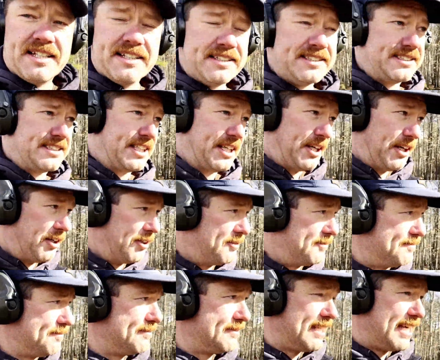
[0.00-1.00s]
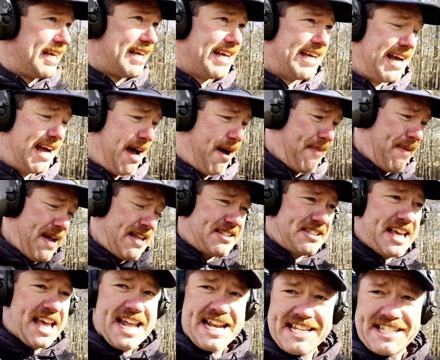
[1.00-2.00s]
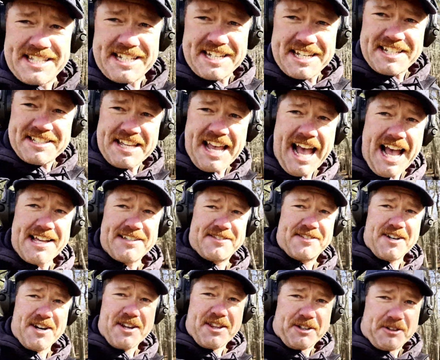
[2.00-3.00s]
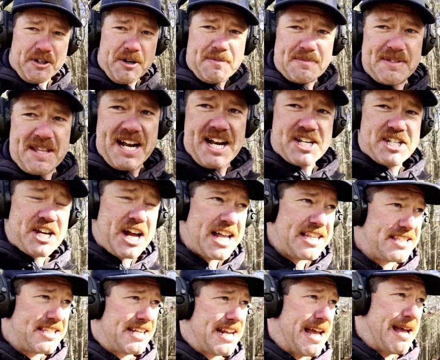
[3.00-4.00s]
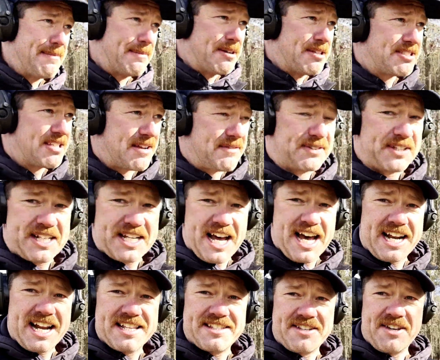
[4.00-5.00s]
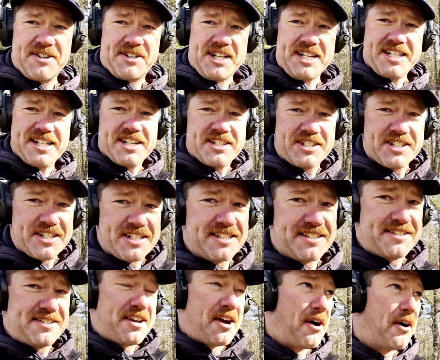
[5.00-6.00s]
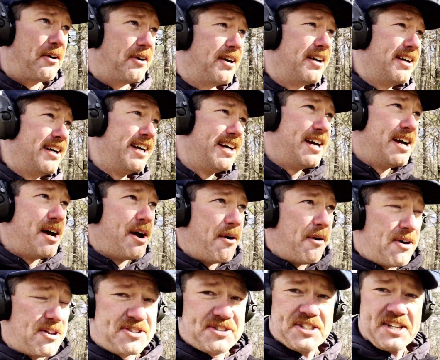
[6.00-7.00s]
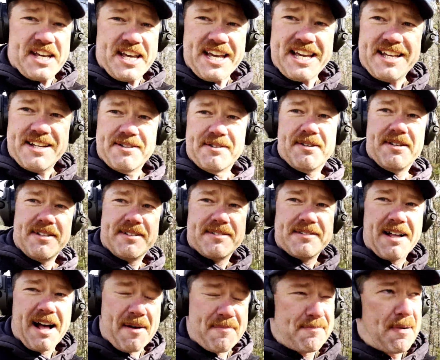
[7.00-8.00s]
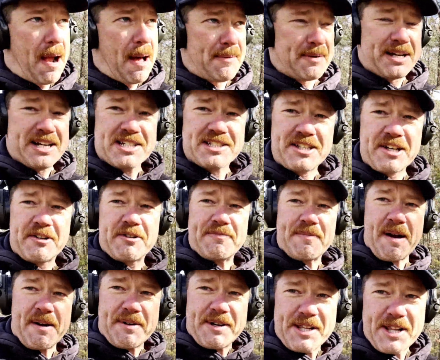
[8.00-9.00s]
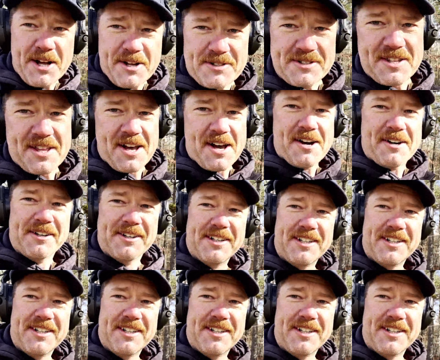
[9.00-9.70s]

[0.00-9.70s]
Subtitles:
So I'm not saying it's a disaster, the groups that I shot today, but it's definitely not ideal conditions. So we'll see. I'm probably going to stick with my reloads, though.